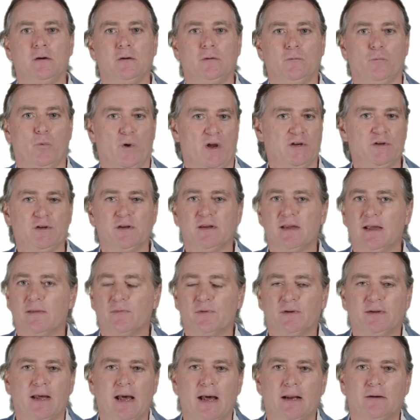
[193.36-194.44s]
Where do you get the
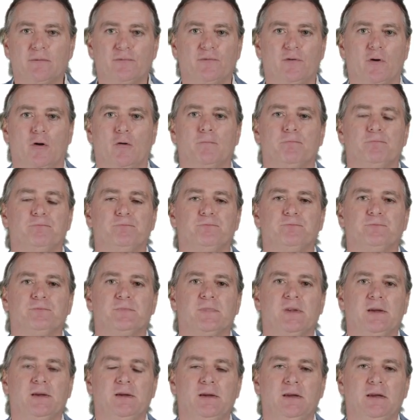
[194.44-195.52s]
data from?
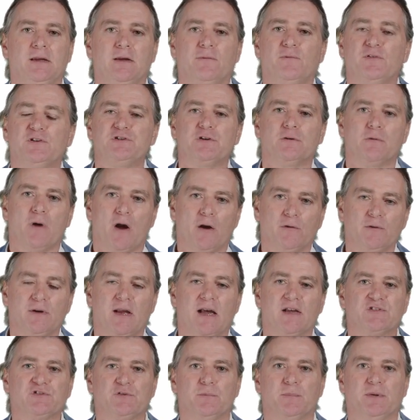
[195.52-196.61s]
If it's your own
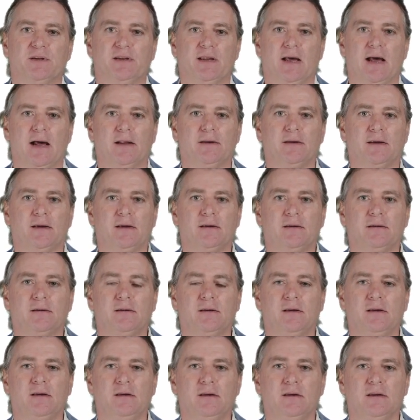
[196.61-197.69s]
customer data,
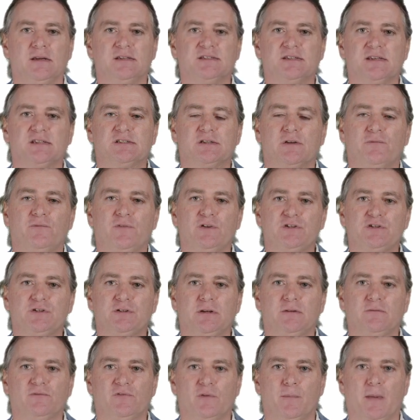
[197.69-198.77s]
is there sufficient
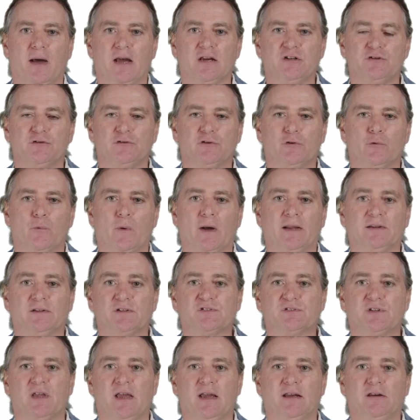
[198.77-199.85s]
information to
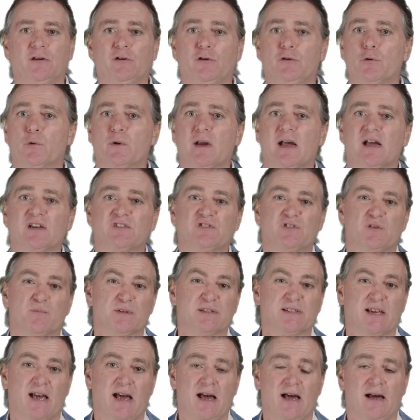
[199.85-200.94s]
understand who your
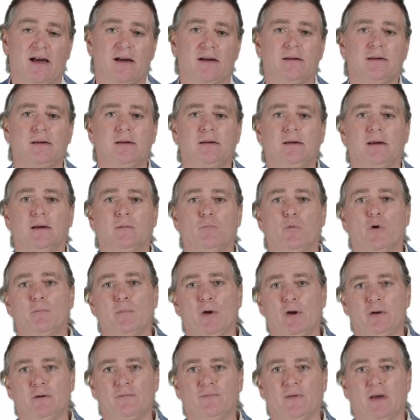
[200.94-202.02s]
customers are and what
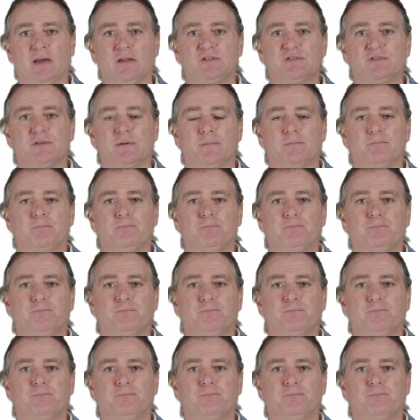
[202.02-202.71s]
motivates them?